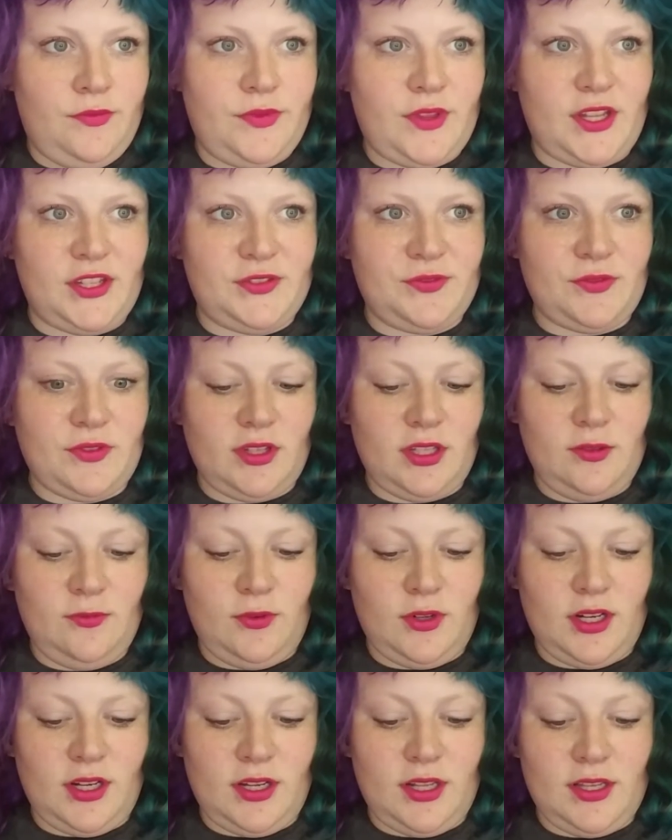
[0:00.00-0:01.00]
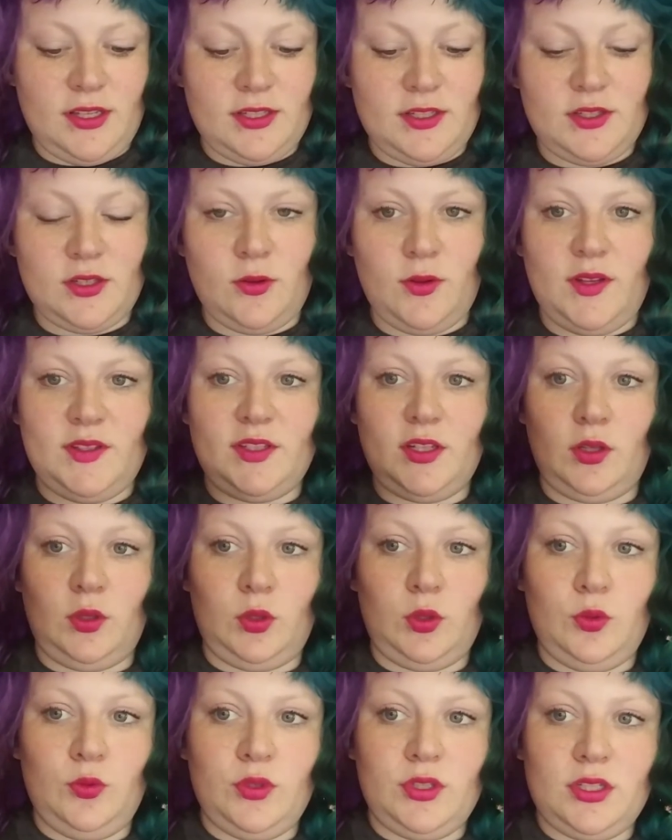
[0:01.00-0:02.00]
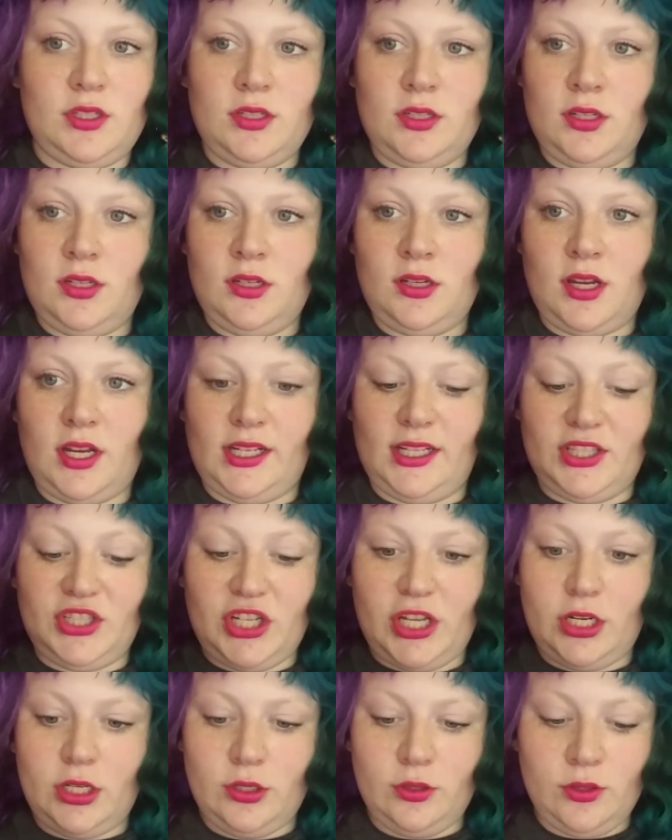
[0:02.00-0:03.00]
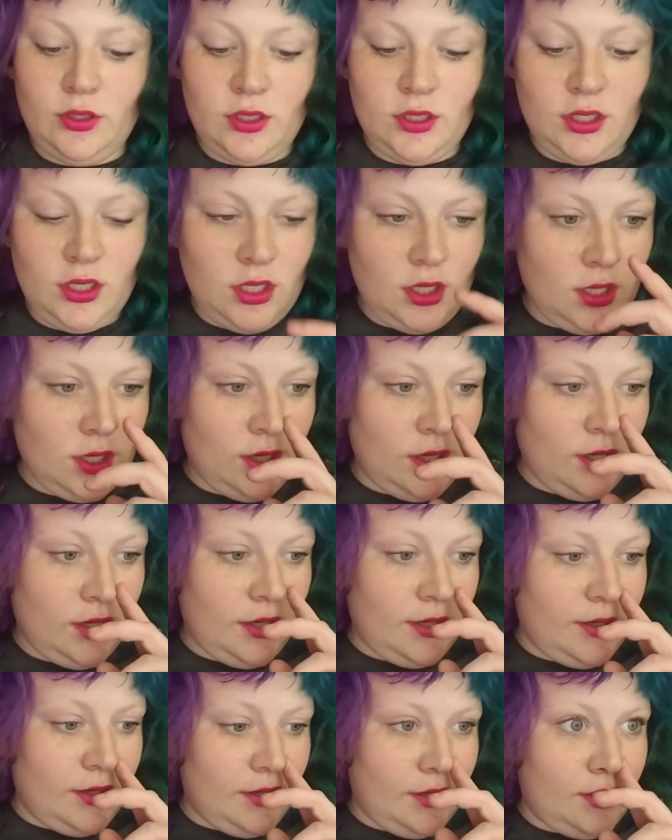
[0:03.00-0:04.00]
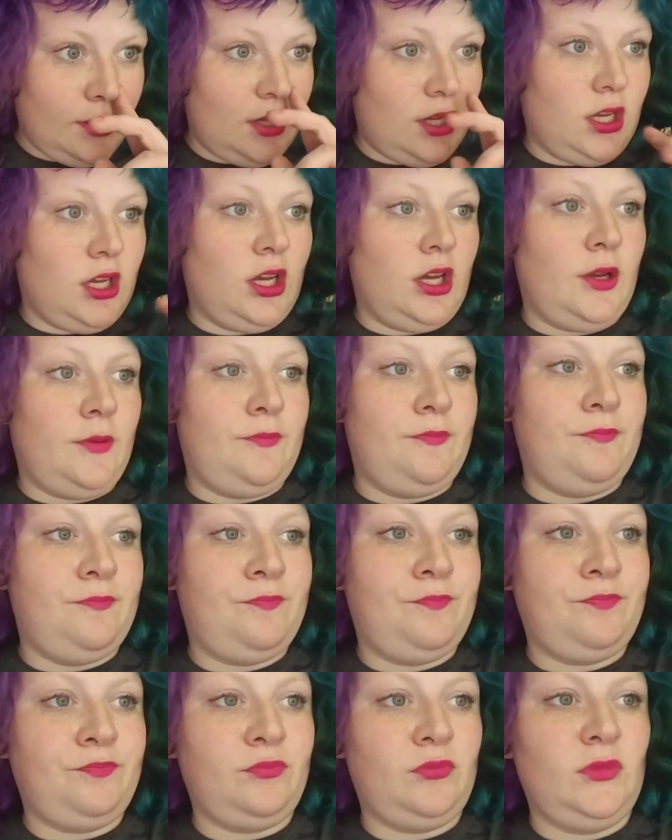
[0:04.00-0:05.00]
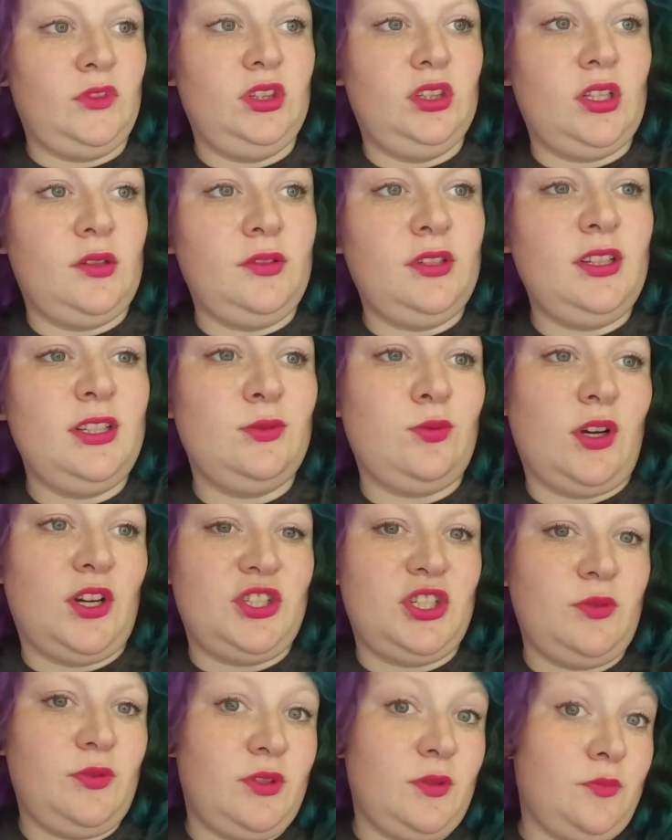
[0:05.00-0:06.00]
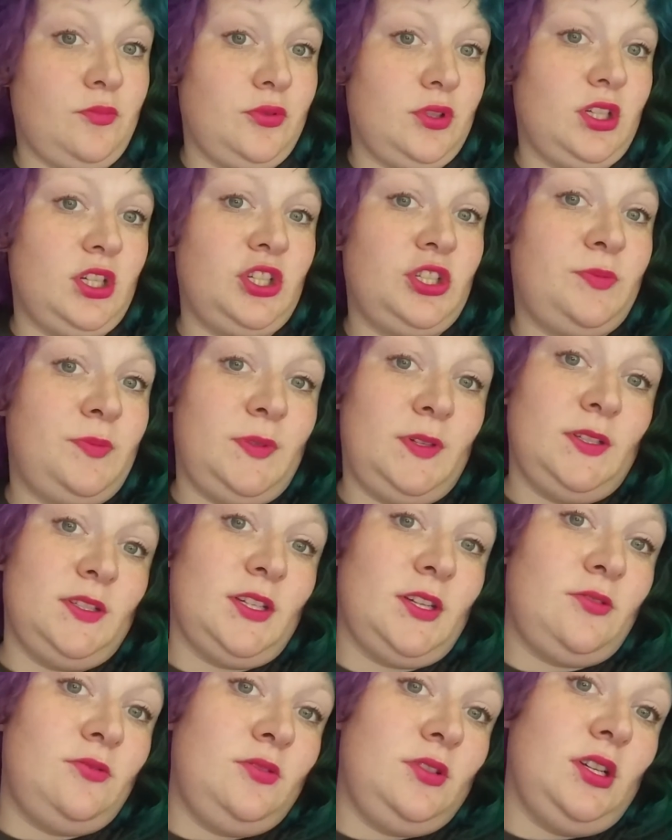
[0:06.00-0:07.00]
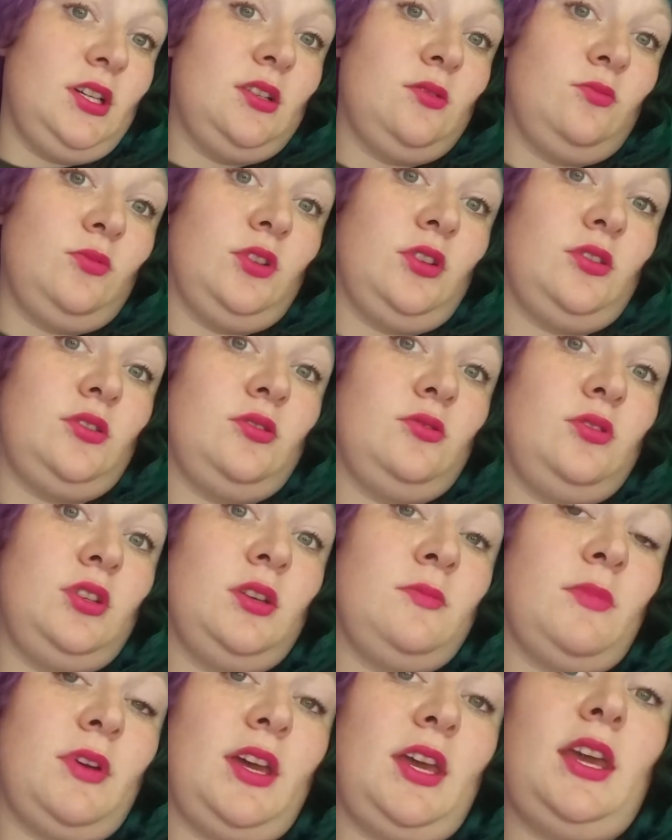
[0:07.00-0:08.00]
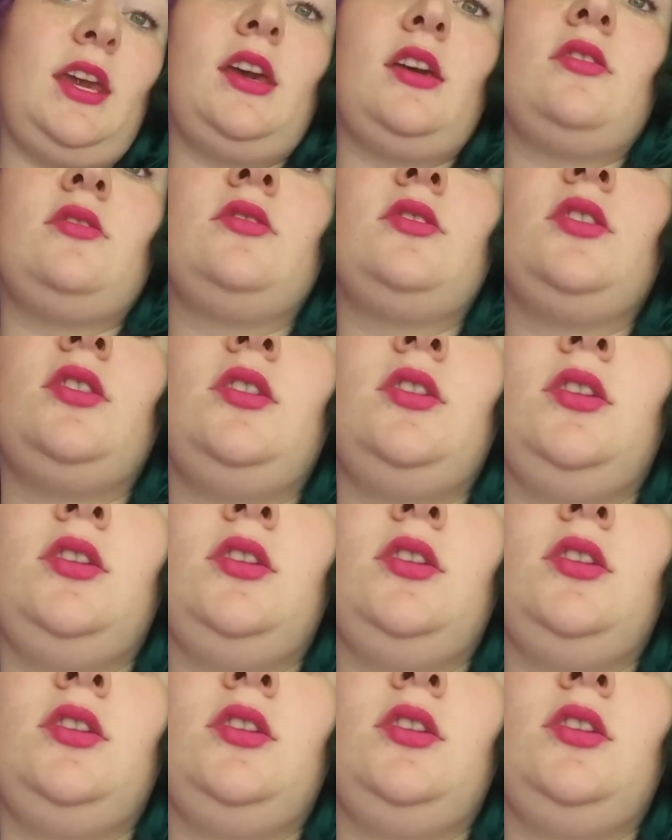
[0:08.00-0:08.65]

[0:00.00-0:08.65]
that's really what it is. So it's a loose eyeshadow. Um, I'm going to swatch it with a brush because I do not want to get my hand